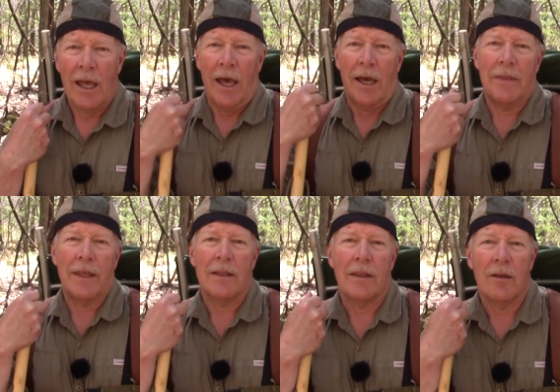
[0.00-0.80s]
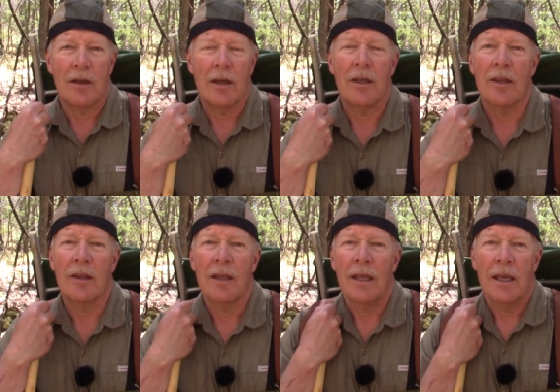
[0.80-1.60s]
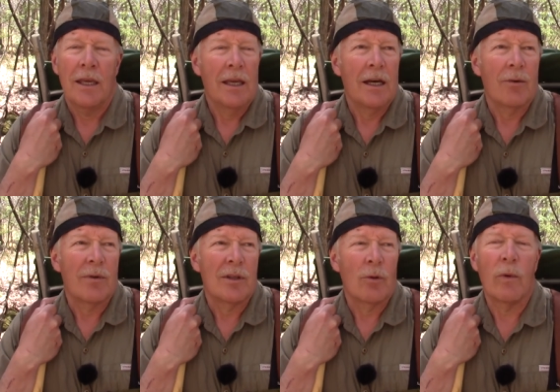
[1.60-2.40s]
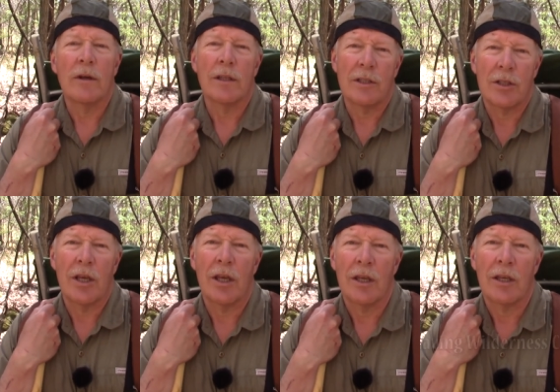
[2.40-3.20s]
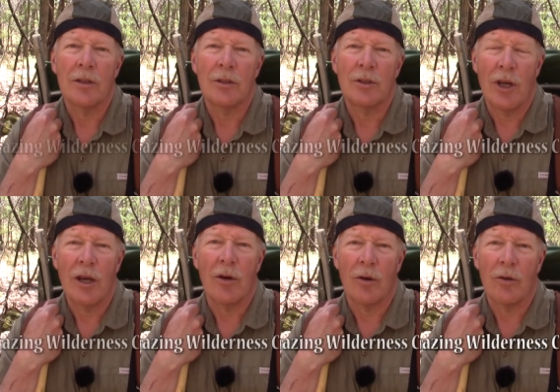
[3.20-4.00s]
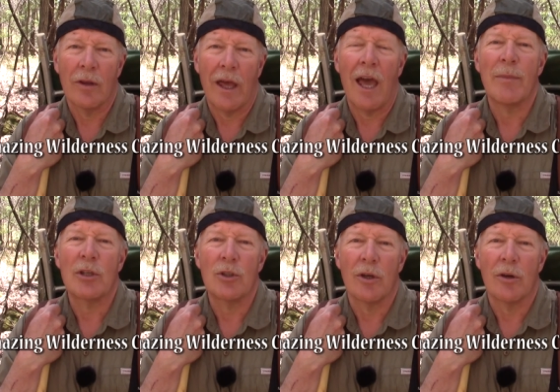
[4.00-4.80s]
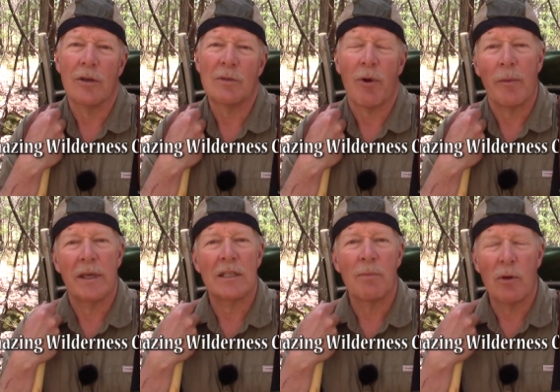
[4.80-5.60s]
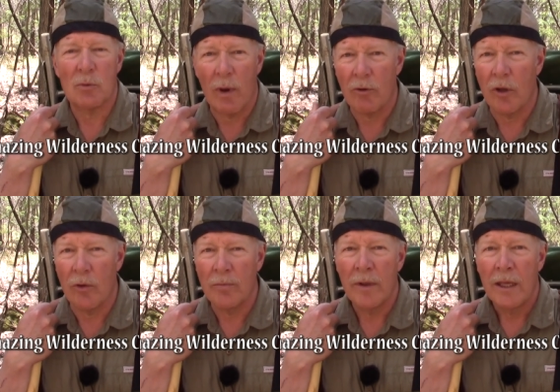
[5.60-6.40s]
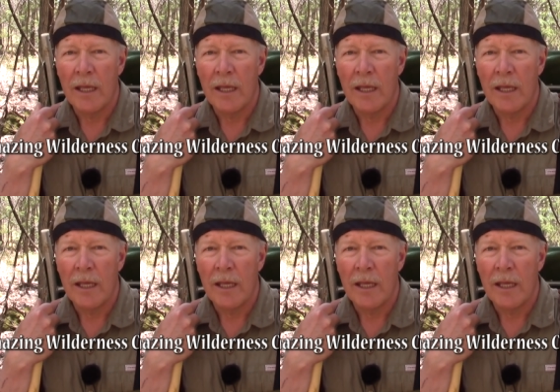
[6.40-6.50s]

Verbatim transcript: I think the uh, the Wilderness chair, the hammock chair, is probably his most well-known.